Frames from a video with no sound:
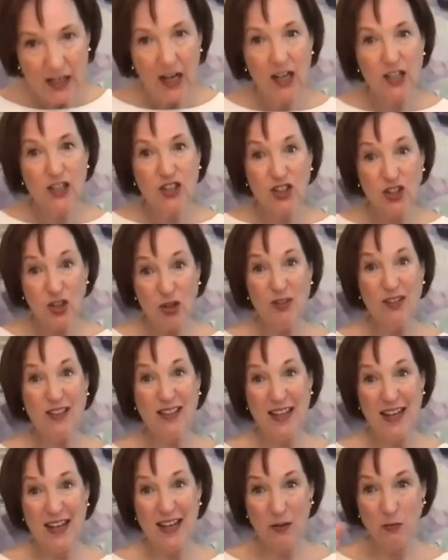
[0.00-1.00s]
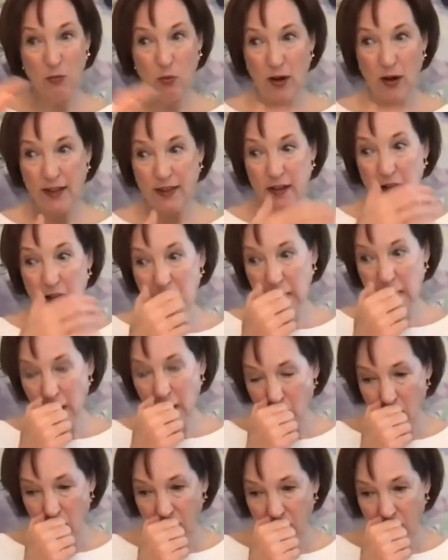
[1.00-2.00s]
associated with it
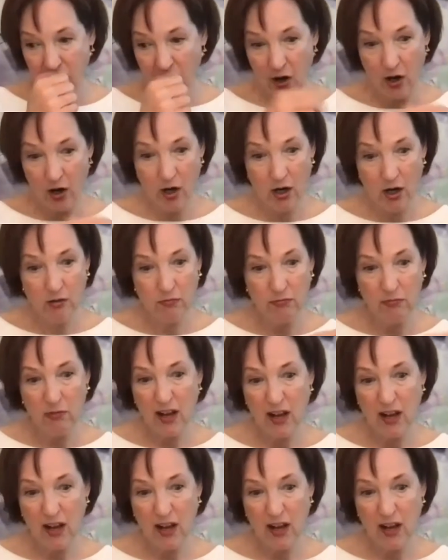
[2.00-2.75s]
over,